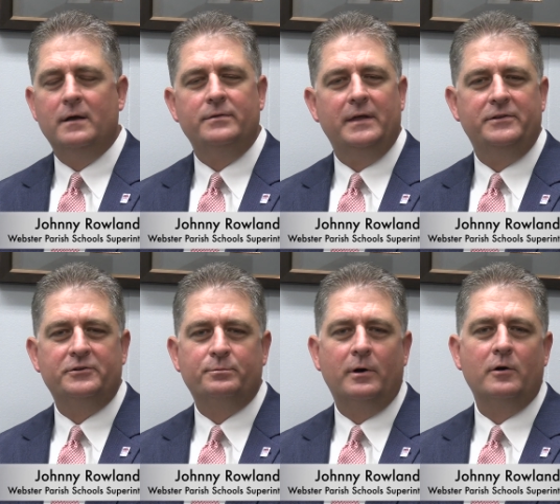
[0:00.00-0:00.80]
that
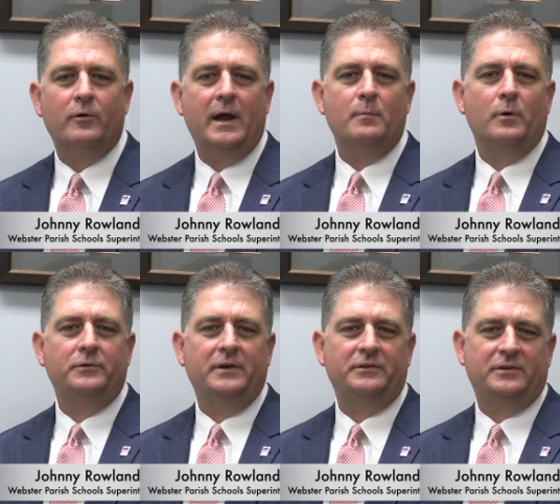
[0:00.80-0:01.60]
this program
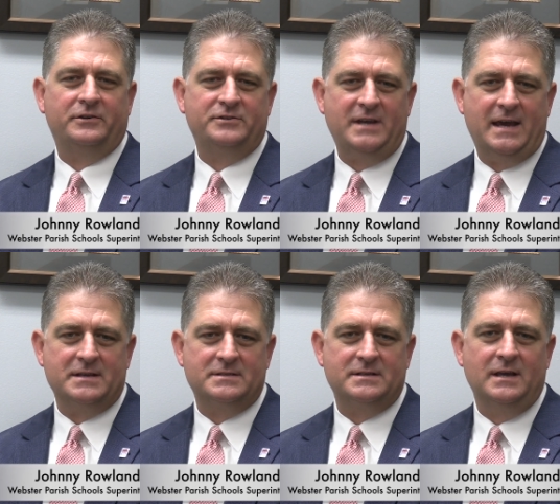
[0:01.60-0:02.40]
was a
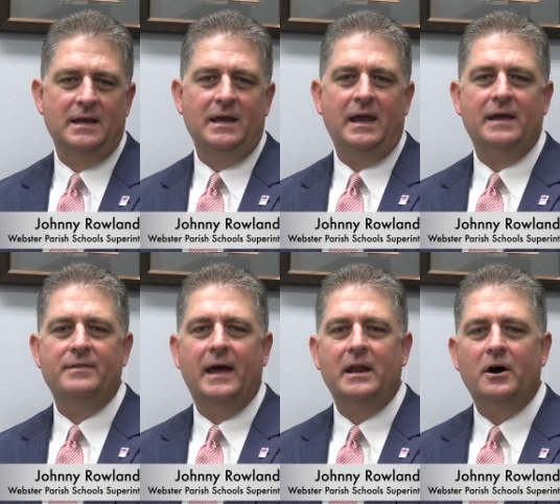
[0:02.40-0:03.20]
success and
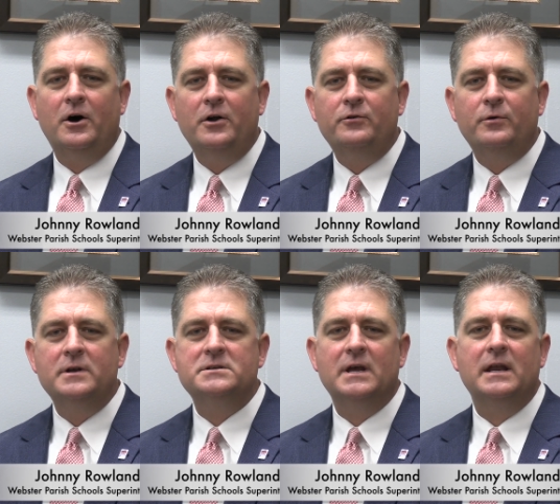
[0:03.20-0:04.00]
that
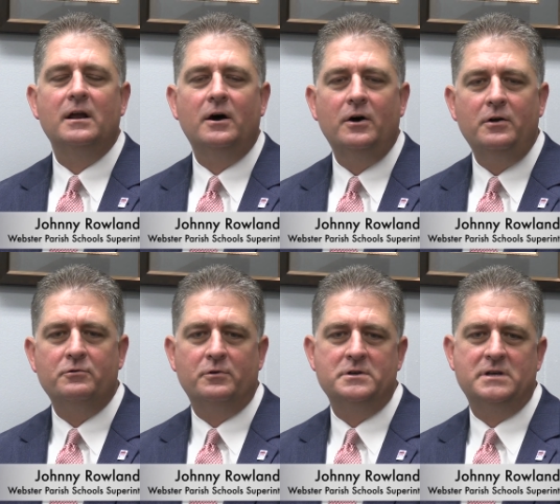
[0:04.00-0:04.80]
hundreds and
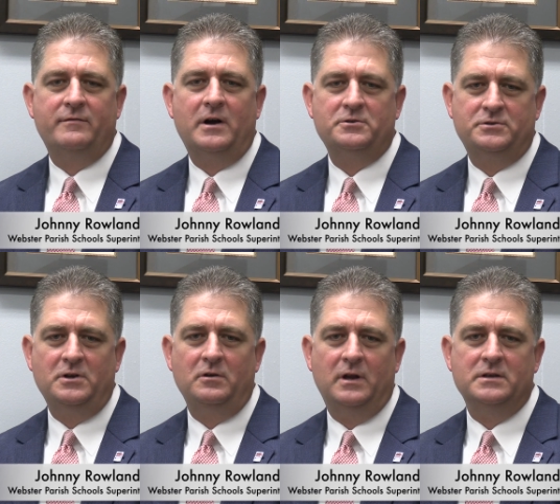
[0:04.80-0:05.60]
hundreds of our
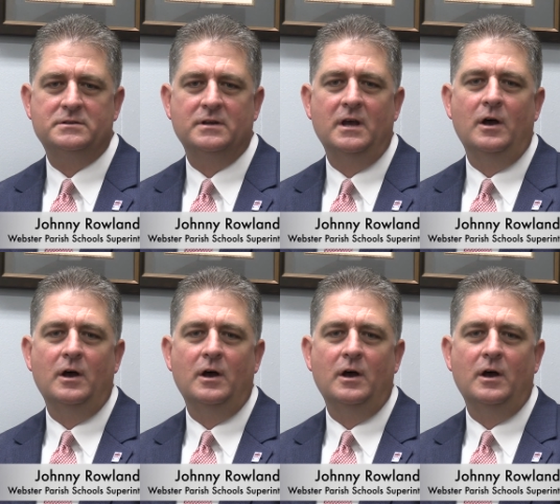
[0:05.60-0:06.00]
students